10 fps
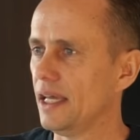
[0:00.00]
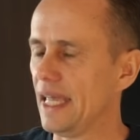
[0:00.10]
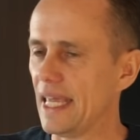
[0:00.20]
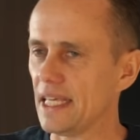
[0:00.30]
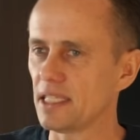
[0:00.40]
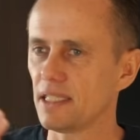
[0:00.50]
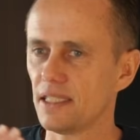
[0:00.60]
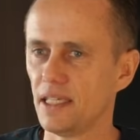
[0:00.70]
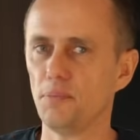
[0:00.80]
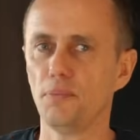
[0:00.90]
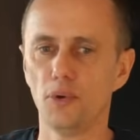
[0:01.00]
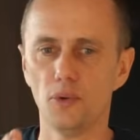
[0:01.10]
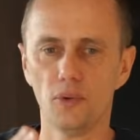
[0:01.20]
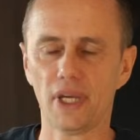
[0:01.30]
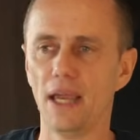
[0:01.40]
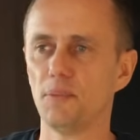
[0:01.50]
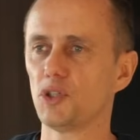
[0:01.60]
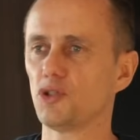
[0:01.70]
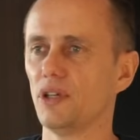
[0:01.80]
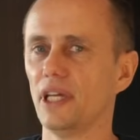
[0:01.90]
It's simple
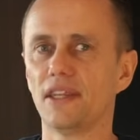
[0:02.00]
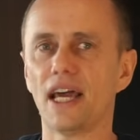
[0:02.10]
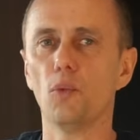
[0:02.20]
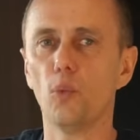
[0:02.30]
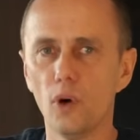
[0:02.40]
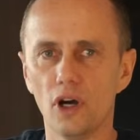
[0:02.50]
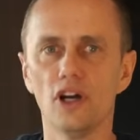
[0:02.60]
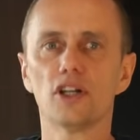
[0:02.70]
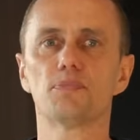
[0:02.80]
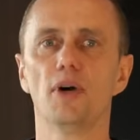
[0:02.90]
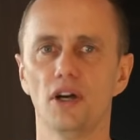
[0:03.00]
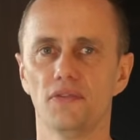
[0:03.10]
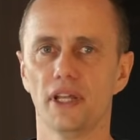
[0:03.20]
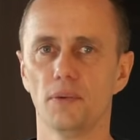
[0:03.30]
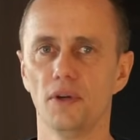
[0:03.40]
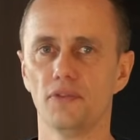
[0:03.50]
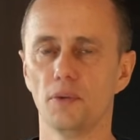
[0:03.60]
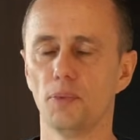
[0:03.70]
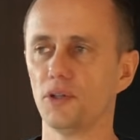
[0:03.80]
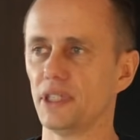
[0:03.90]
chemistry that works perfectly with your
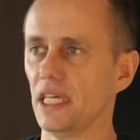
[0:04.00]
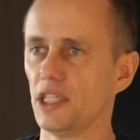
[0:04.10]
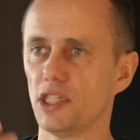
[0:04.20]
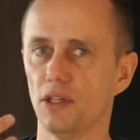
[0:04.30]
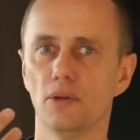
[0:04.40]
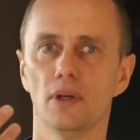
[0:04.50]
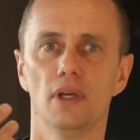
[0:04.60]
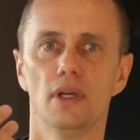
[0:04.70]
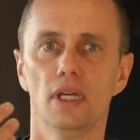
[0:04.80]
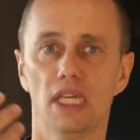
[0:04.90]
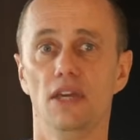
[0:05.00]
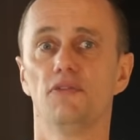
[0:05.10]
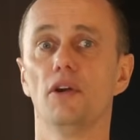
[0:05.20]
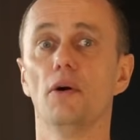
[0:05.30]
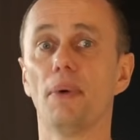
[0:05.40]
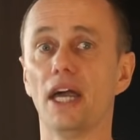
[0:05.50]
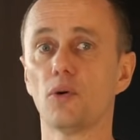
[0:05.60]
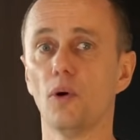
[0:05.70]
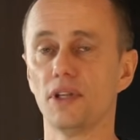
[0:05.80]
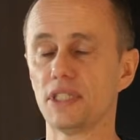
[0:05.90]
body to give you a better
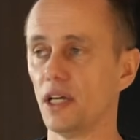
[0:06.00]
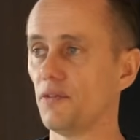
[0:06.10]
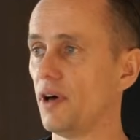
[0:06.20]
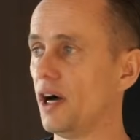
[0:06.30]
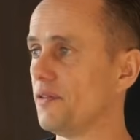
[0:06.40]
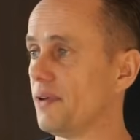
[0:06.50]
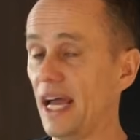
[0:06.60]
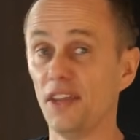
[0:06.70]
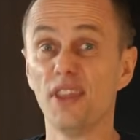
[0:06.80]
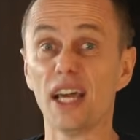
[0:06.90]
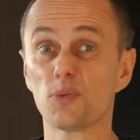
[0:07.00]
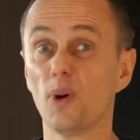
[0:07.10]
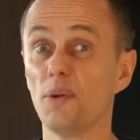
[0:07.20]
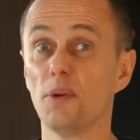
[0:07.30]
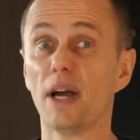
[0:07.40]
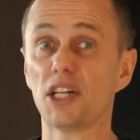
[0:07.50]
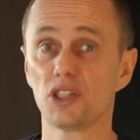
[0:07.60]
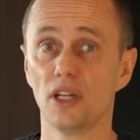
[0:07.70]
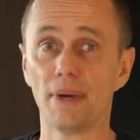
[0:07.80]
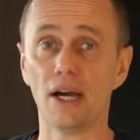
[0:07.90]
quality of life, and that's why we're
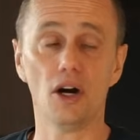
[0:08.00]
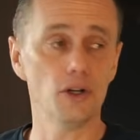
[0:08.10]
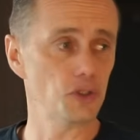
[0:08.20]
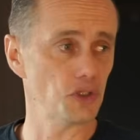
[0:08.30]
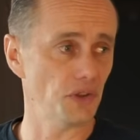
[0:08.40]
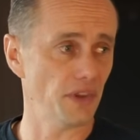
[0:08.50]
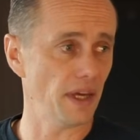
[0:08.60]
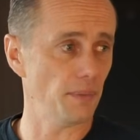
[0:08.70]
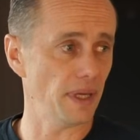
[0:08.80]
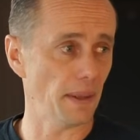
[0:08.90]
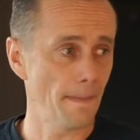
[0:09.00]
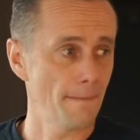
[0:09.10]
passionate about hydrogen therapy.